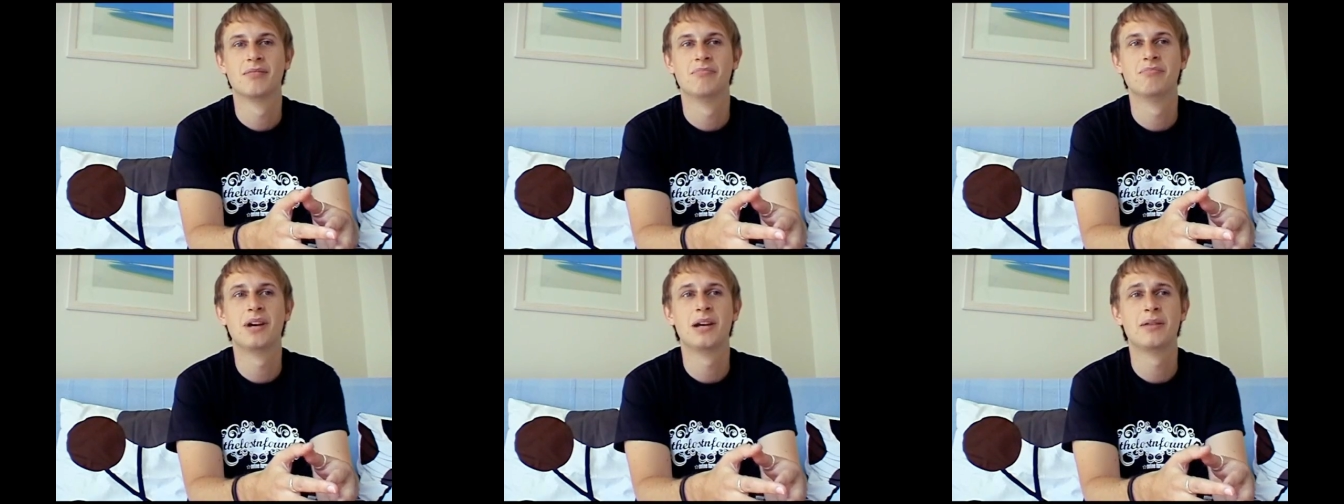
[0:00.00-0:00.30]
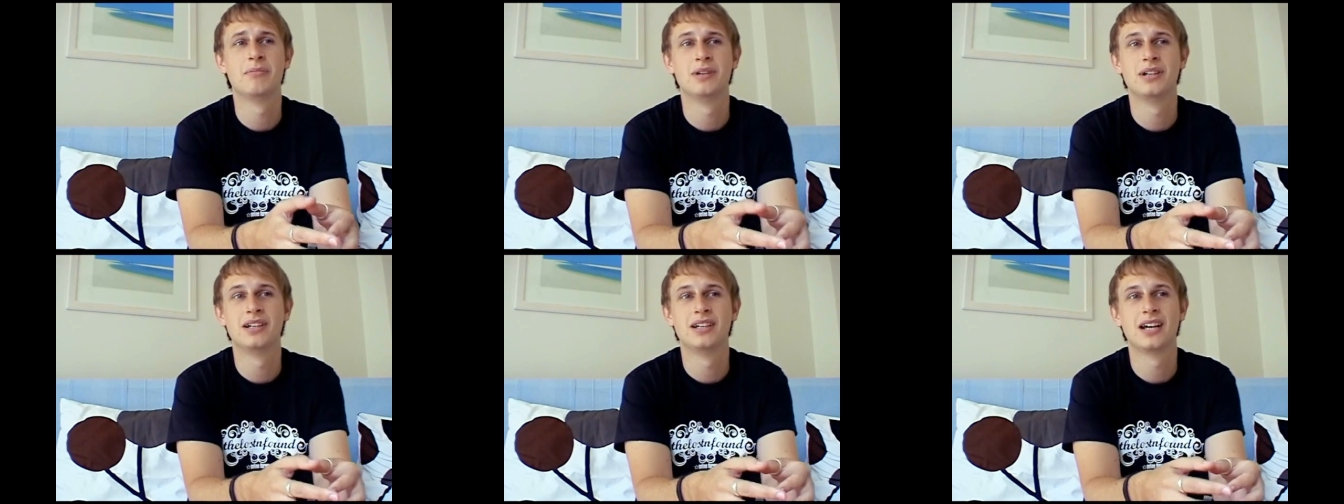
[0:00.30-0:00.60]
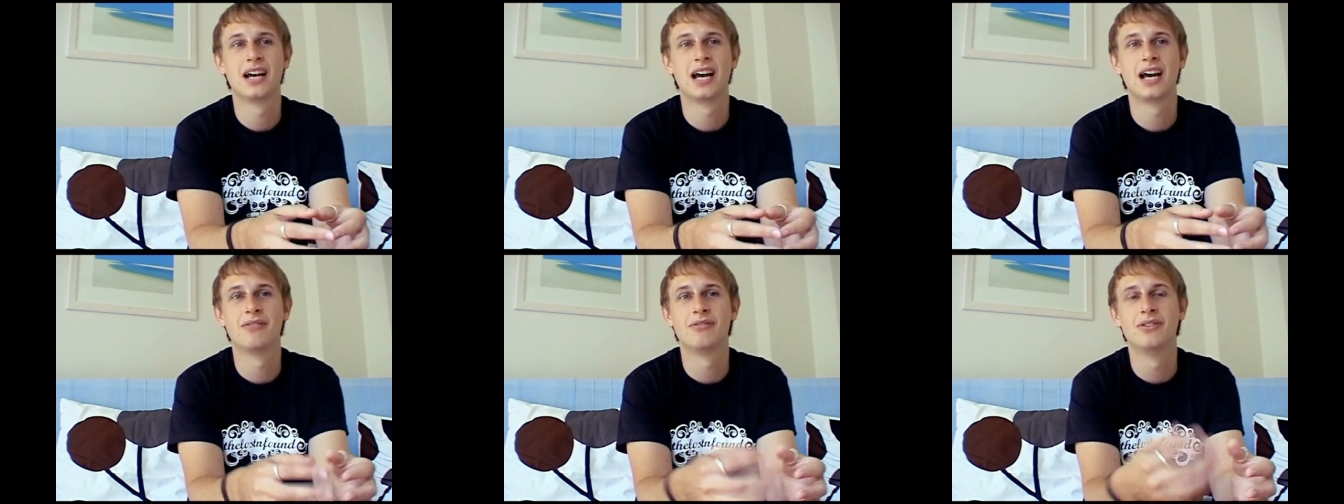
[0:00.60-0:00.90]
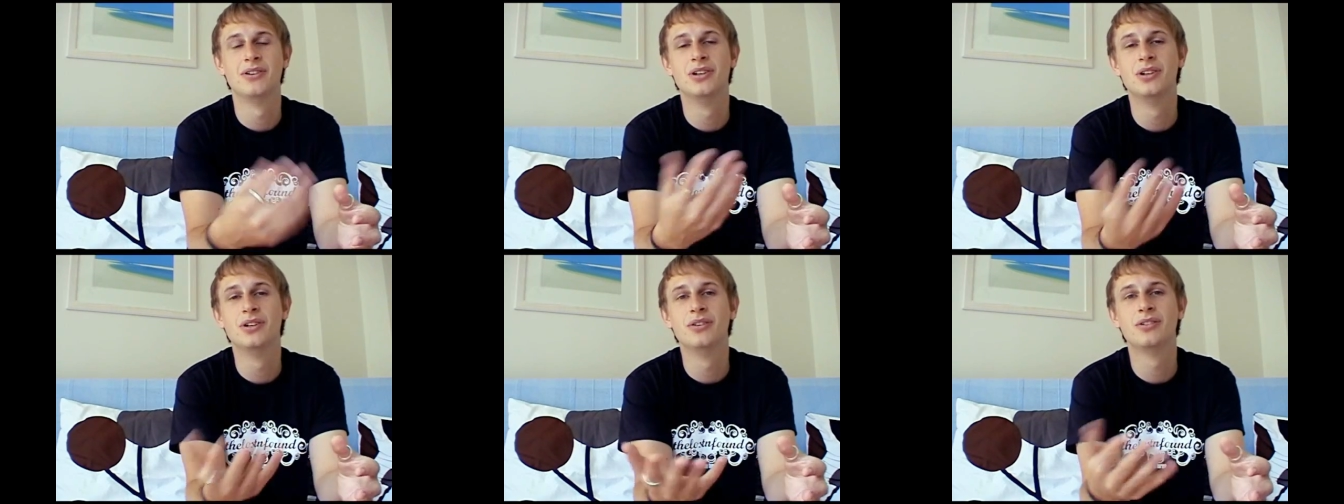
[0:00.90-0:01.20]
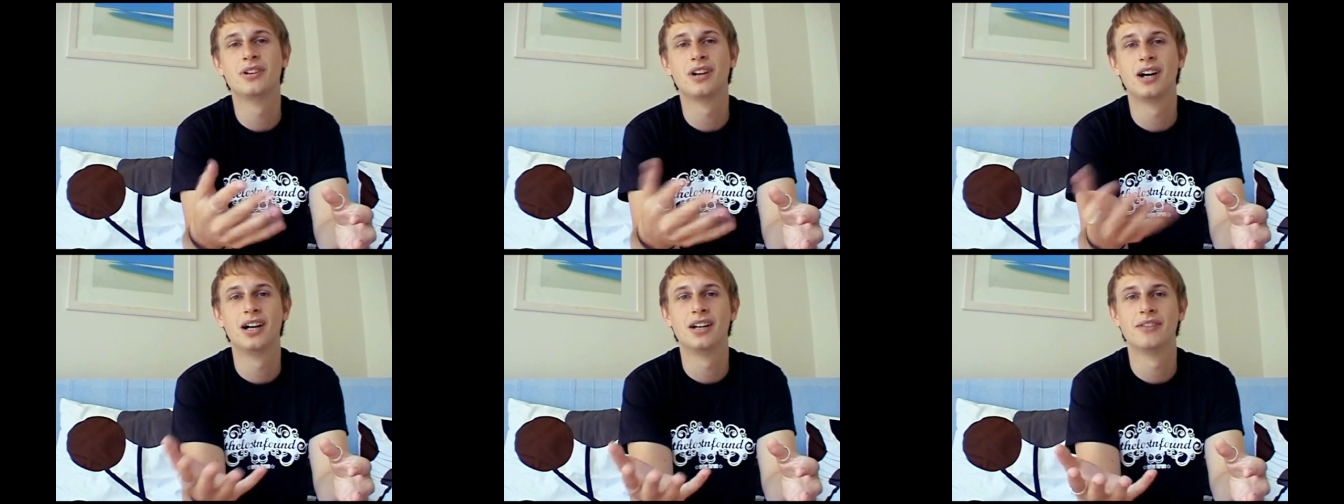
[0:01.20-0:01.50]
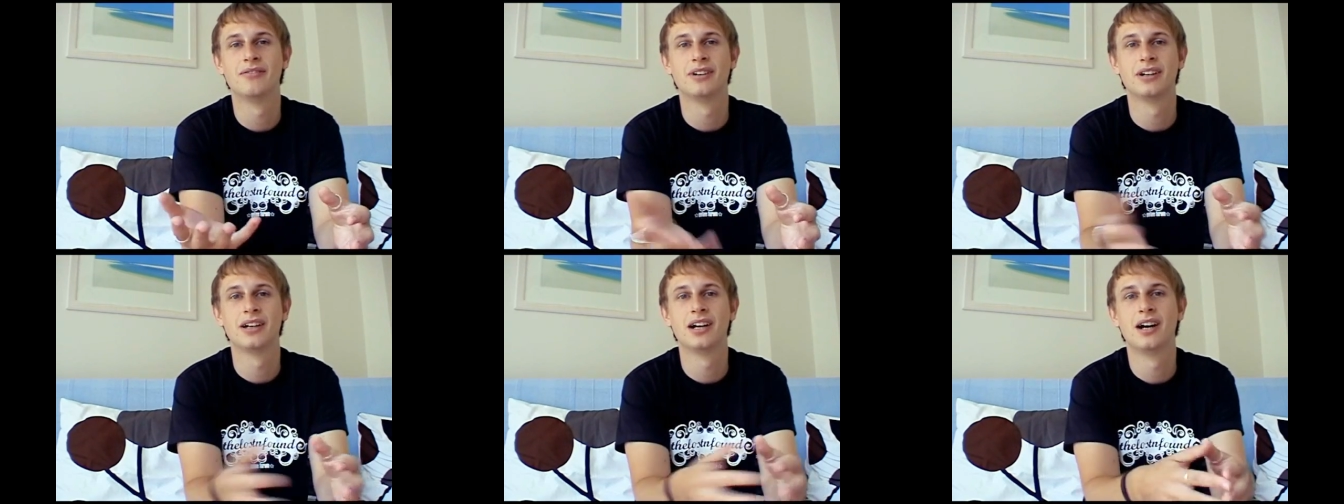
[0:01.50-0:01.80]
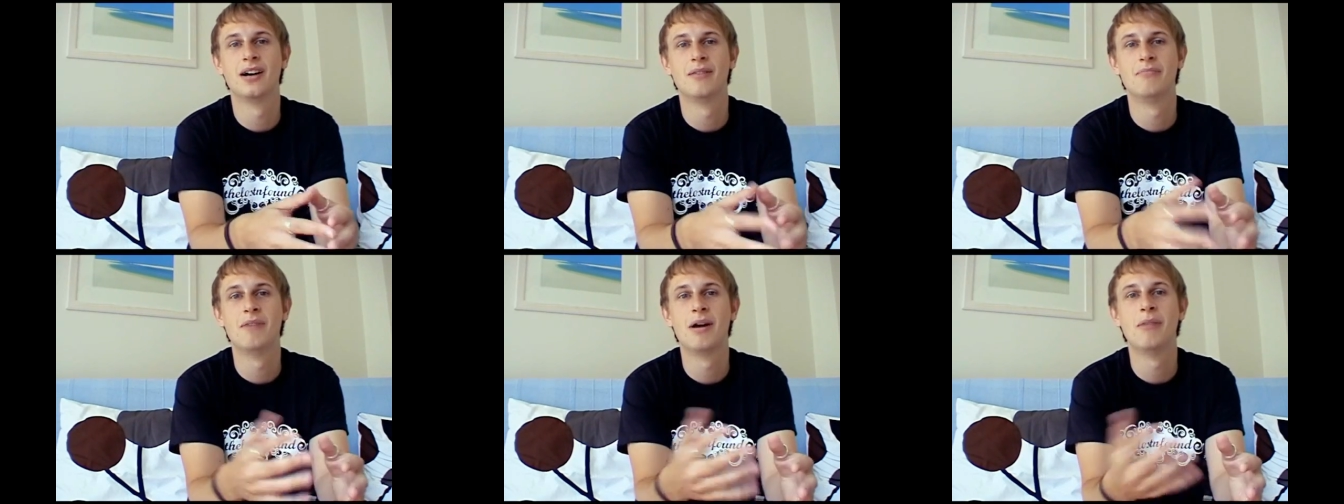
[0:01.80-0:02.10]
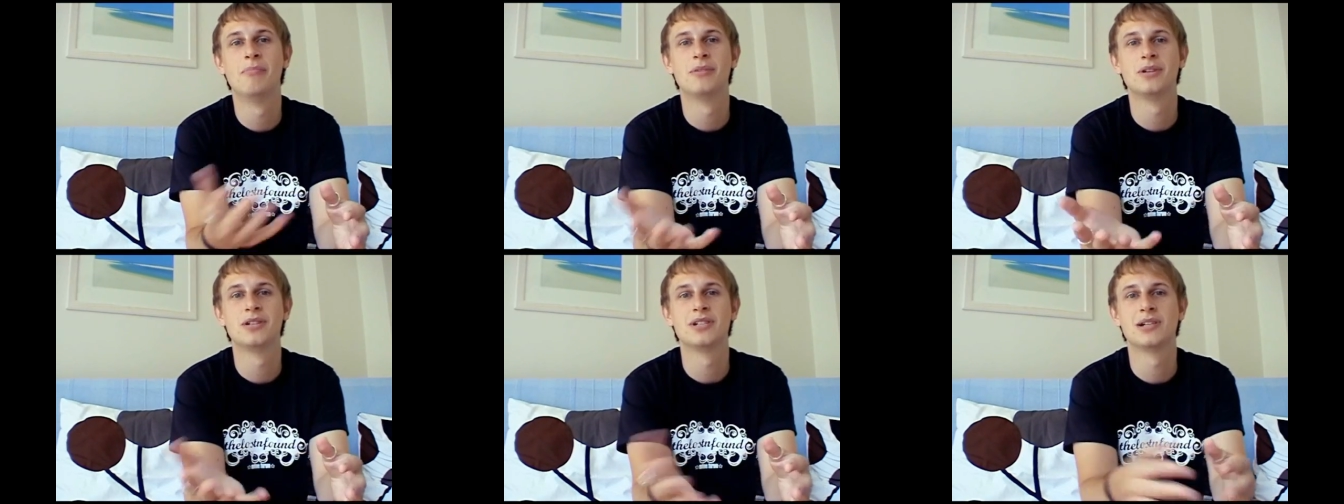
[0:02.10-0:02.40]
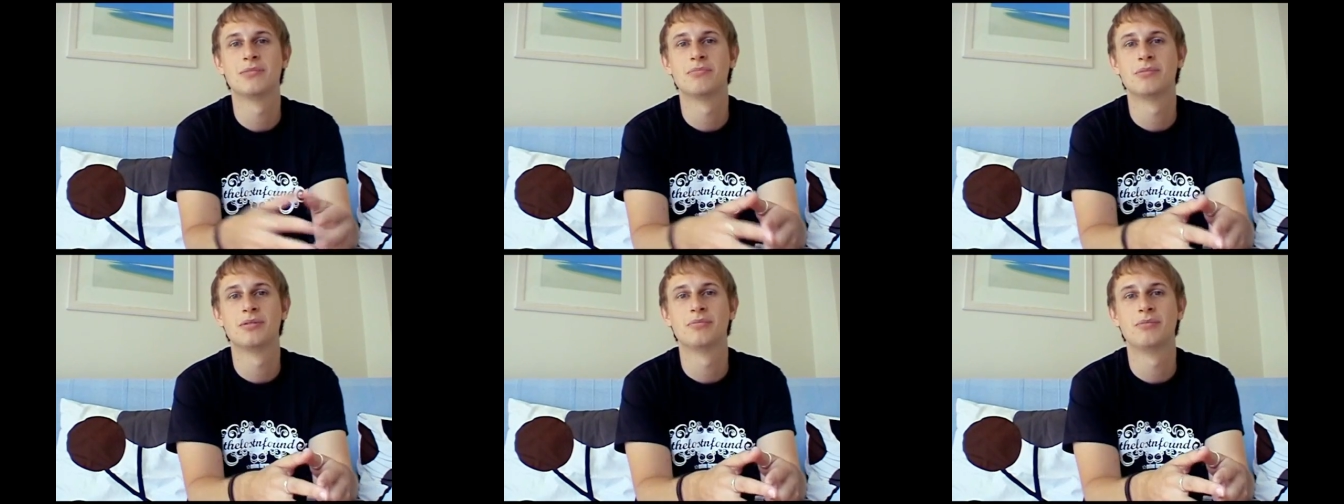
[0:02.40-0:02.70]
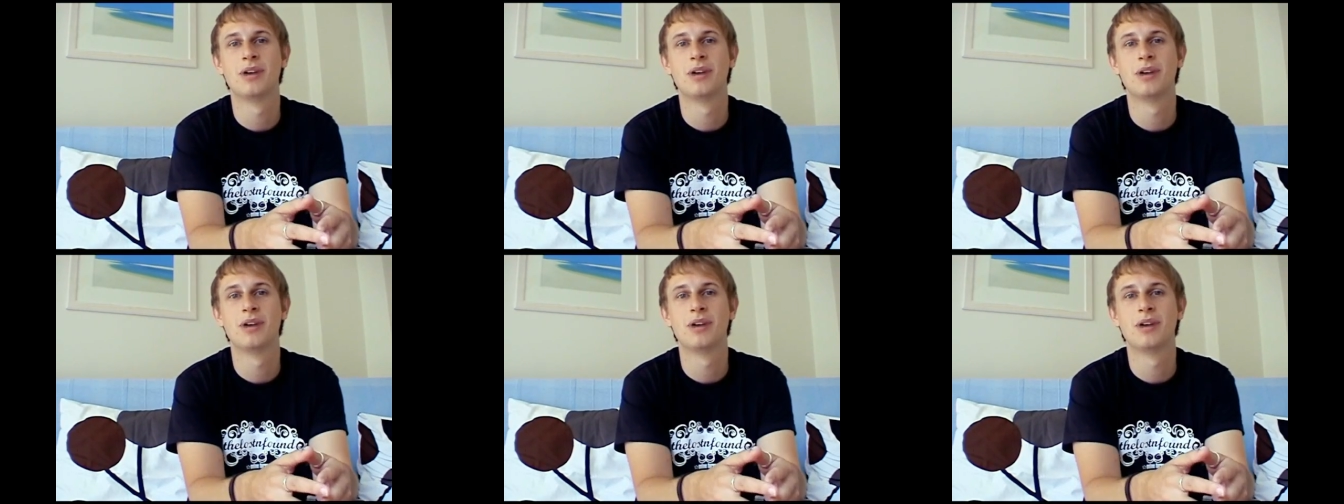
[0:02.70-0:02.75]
maybe have a new kind of a membership